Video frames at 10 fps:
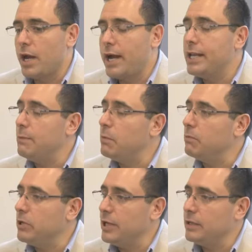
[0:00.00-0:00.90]
highly
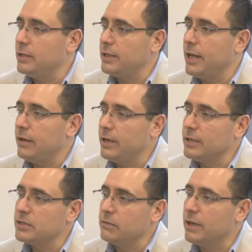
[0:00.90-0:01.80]
populated
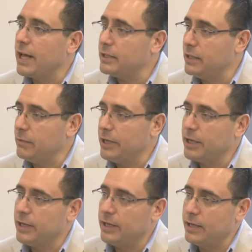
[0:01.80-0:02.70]
areas of Latin
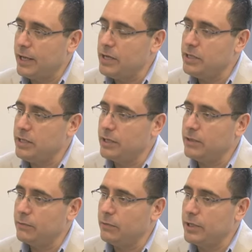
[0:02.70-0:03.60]
America and Asia,
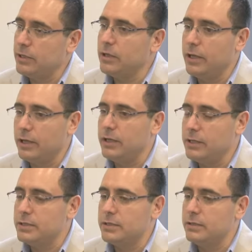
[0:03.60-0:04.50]
where
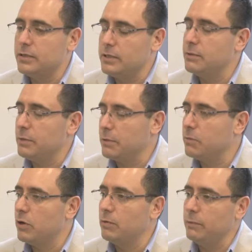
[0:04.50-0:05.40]
it's a big
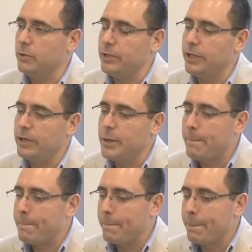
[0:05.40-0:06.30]
problem over there.
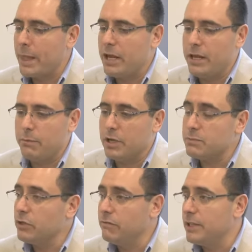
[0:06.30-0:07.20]

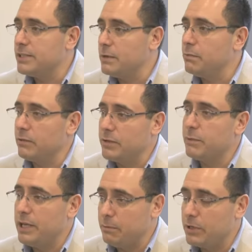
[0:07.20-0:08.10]
Plasmodium falciparum is
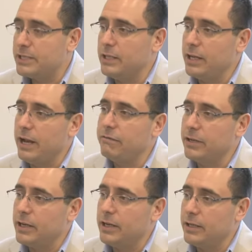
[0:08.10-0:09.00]
mainly present in
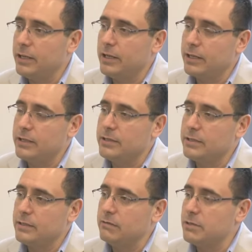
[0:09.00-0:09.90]
Africa, and
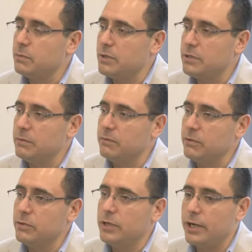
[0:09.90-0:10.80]
it's responsible
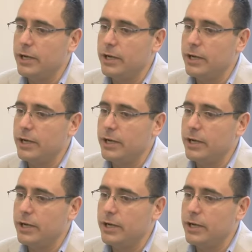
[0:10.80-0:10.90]
for